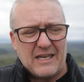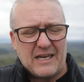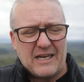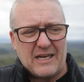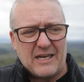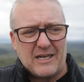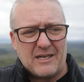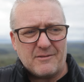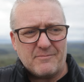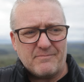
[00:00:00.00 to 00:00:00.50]

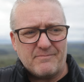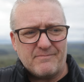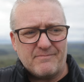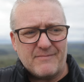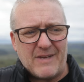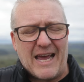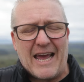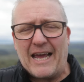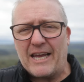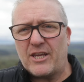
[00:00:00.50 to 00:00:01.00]

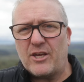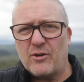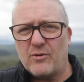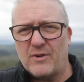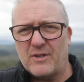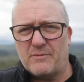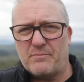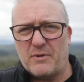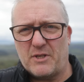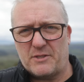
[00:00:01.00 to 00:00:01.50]

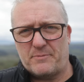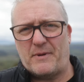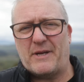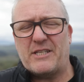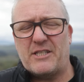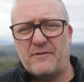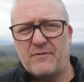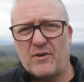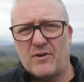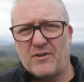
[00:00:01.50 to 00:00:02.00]
accurate
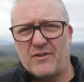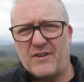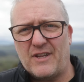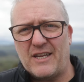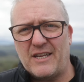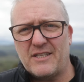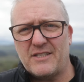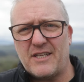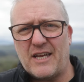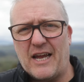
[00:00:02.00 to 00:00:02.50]
perspective on
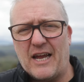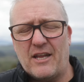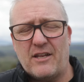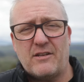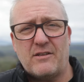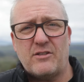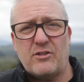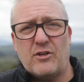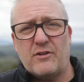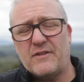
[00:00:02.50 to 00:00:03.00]
things,
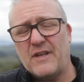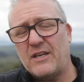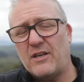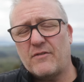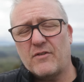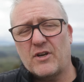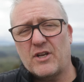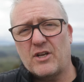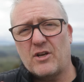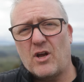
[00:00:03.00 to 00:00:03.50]
and then
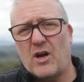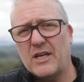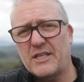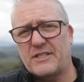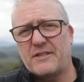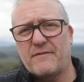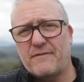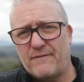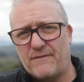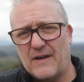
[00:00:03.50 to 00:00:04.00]
you've got a
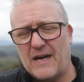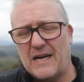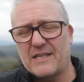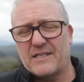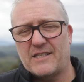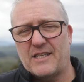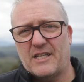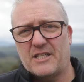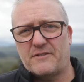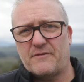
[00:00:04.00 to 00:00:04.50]
nice
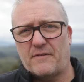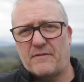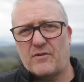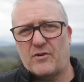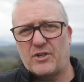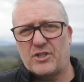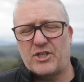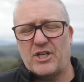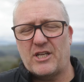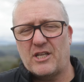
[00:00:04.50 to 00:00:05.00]
fast lens for
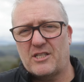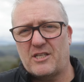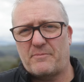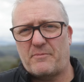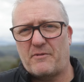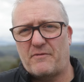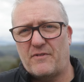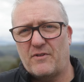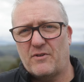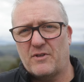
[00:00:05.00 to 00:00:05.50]
very shallow
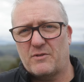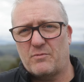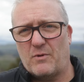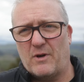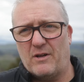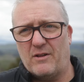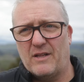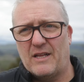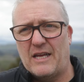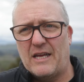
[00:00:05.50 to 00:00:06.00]
depth of field as
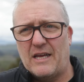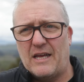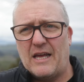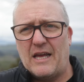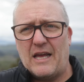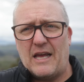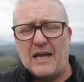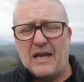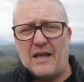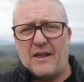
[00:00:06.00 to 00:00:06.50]
well.
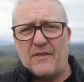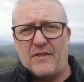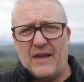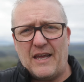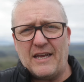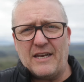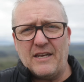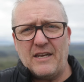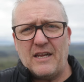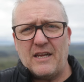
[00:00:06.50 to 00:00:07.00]

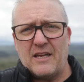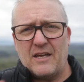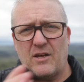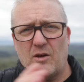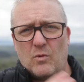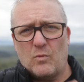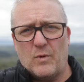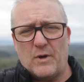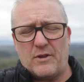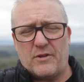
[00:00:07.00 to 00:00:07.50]
Then
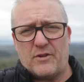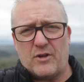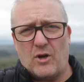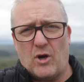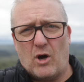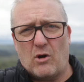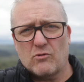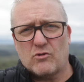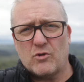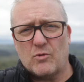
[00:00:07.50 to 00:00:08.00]
with your
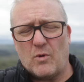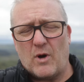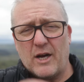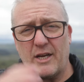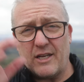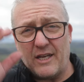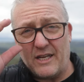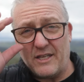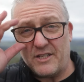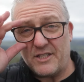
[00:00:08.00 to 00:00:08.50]
ultra
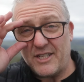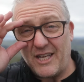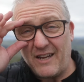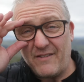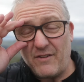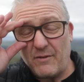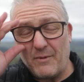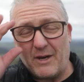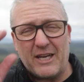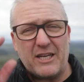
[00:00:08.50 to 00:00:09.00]
wide lens,
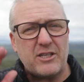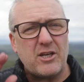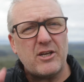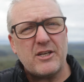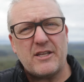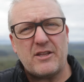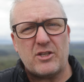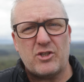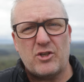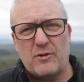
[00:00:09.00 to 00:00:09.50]
save your money. Don't
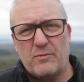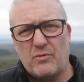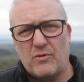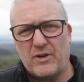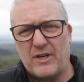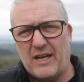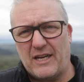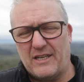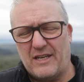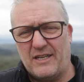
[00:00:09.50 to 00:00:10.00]
get the
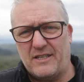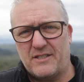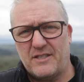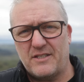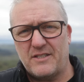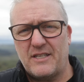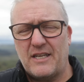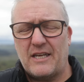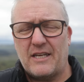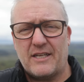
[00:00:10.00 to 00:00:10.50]
2.8
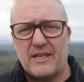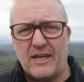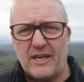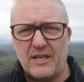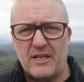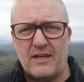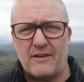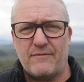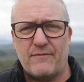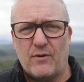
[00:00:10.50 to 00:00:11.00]
lenses. Get
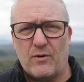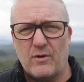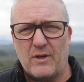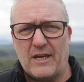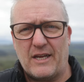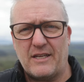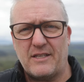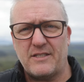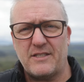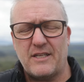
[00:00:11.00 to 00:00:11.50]
an f4
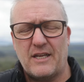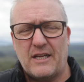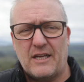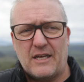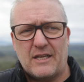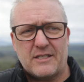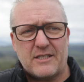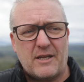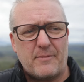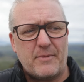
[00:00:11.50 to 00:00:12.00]
lens,
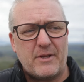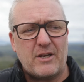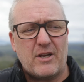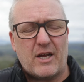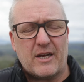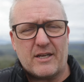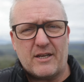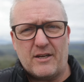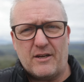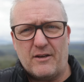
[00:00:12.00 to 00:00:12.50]
something
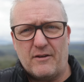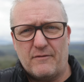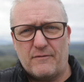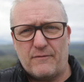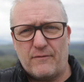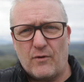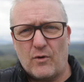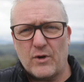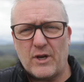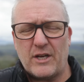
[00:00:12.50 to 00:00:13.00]
like a
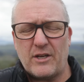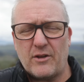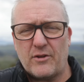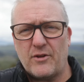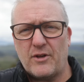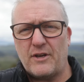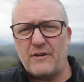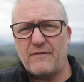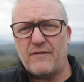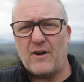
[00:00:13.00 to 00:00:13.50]
14 to
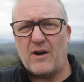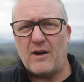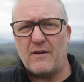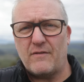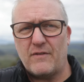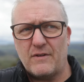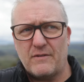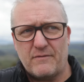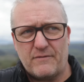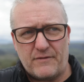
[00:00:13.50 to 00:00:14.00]

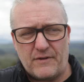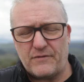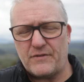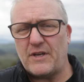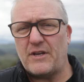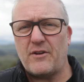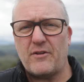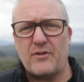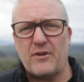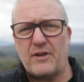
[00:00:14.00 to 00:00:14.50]
35,
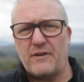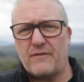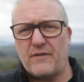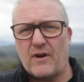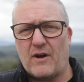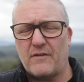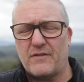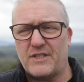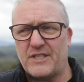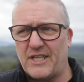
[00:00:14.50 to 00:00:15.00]
15 to
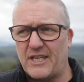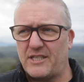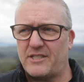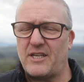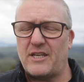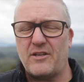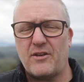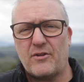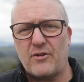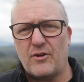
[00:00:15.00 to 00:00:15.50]
35,
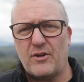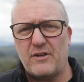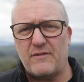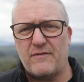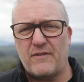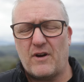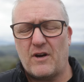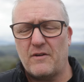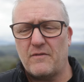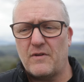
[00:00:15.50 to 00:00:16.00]
16 to
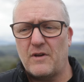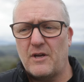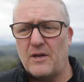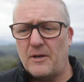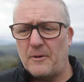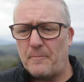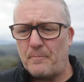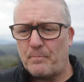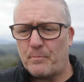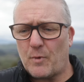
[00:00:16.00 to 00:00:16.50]
35.
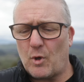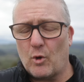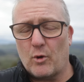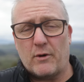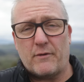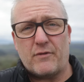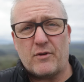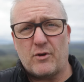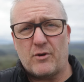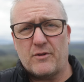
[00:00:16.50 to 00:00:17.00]

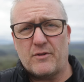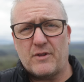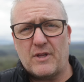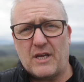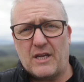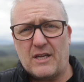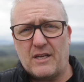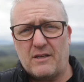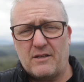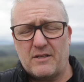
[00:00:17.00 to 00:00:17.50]
Or if you're on
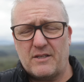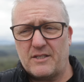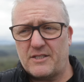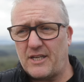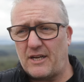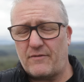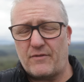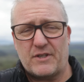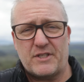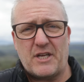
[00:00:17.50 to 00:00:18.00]
the,
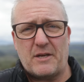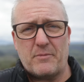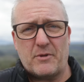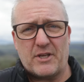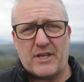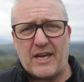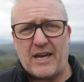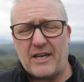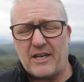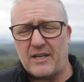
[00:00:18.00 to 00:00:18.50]
say, for example,
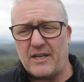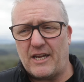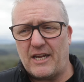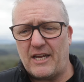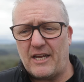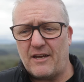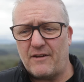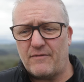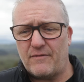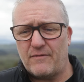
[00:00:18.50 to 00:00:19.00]
the Canon
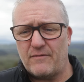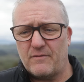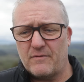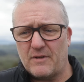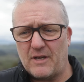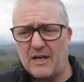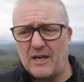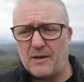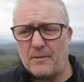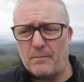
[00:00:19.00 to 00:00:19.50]
EF
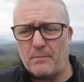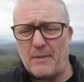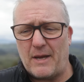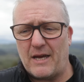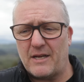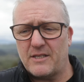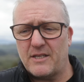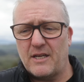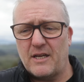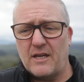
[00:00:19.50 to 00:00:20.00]

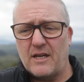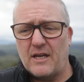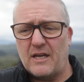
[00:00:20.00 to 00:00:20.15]
mount,